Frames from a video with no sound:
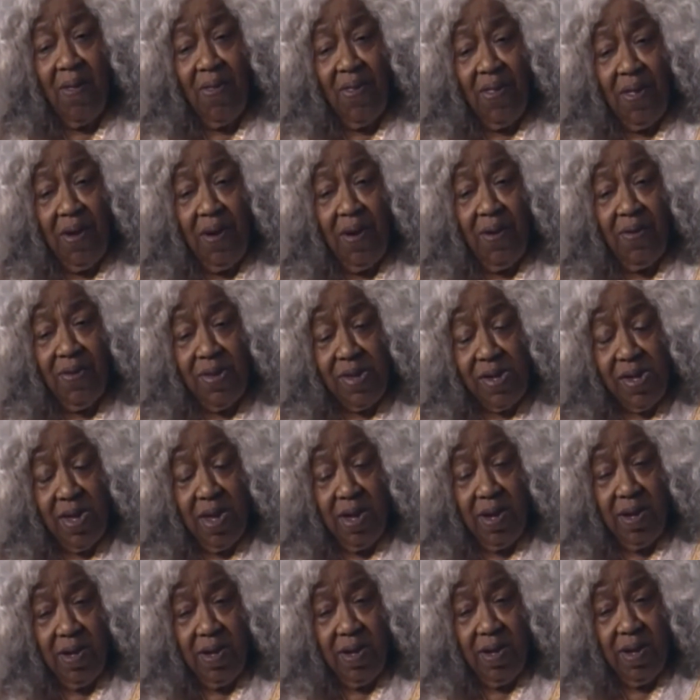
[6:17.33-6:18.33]
there
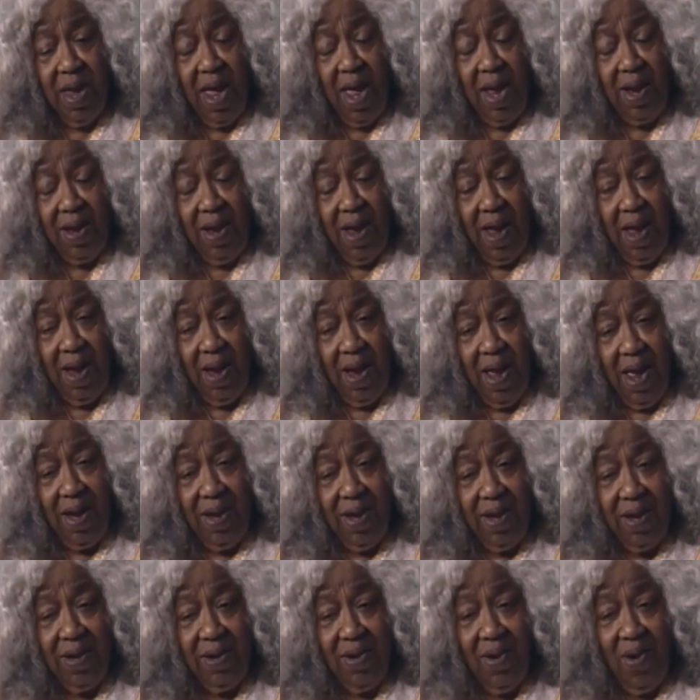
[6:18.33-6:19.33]
then that night. I
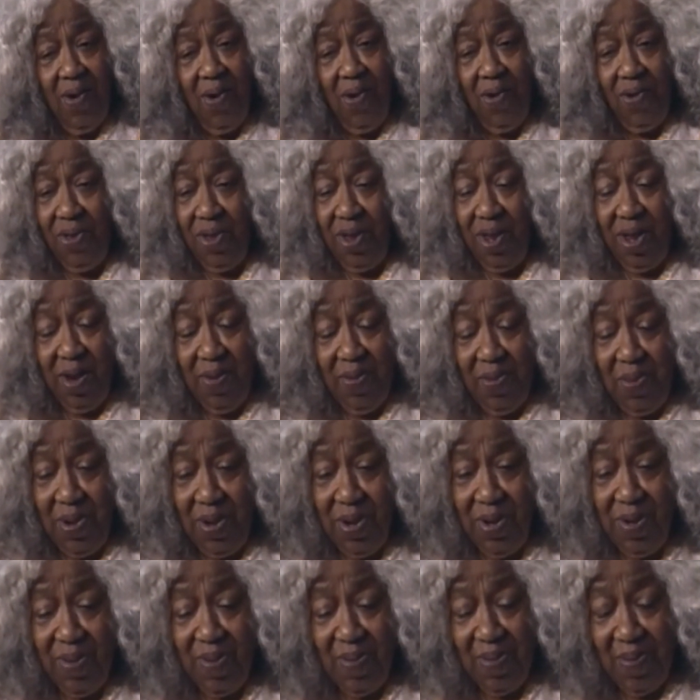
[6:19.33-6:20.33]
didn't go then,
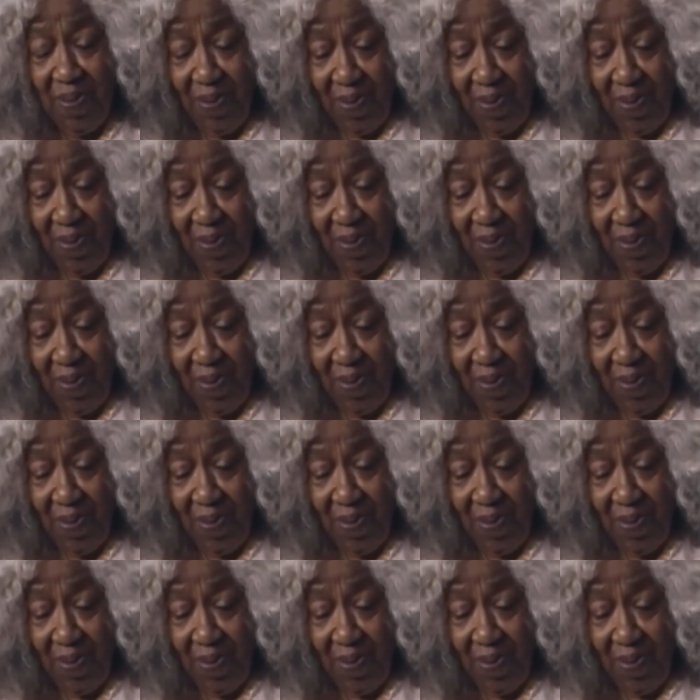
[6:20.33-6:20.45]
but